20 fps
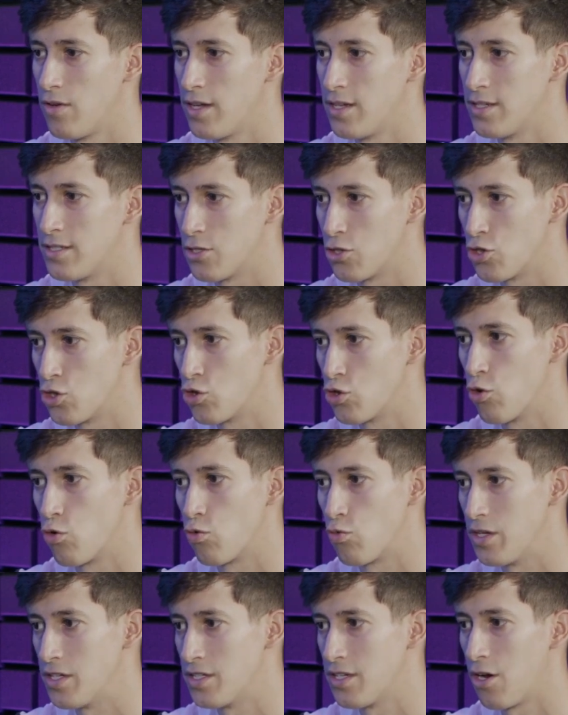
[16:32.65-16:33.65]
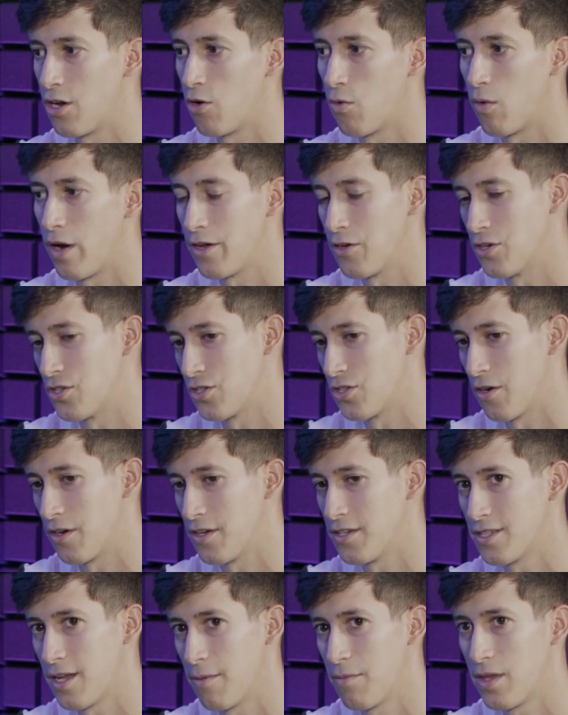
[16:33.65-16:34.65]
is the sole reason on why you're
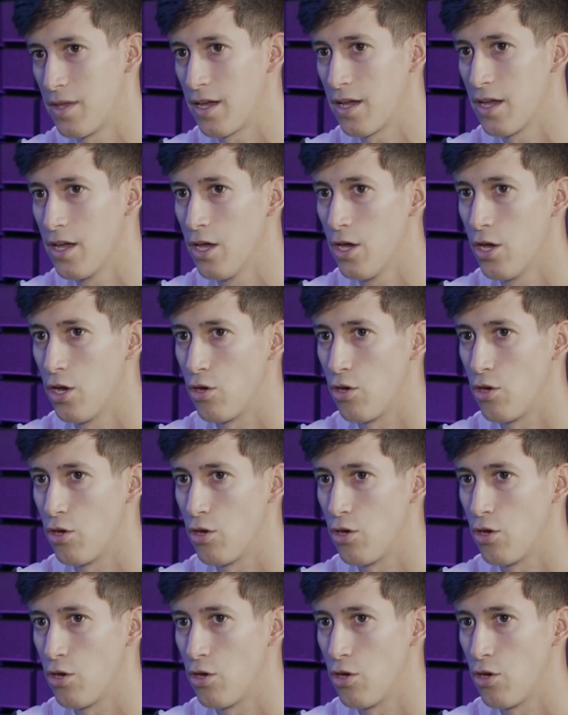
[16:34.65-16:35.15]
starting something,